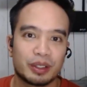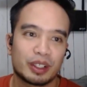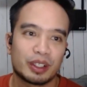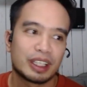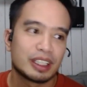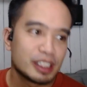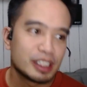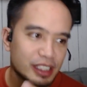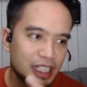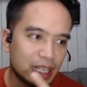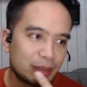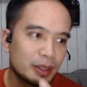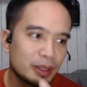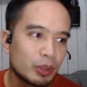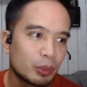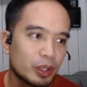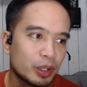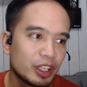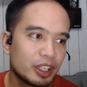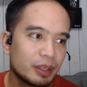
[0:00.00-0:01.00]
Okay? Just type in
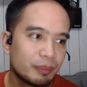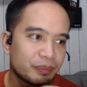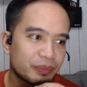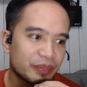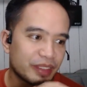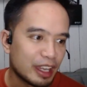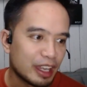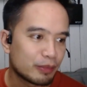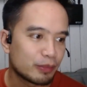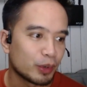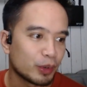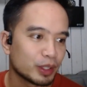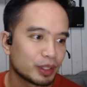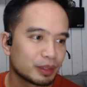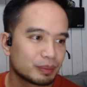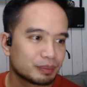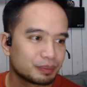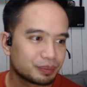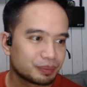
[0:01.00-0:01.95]
the word effort.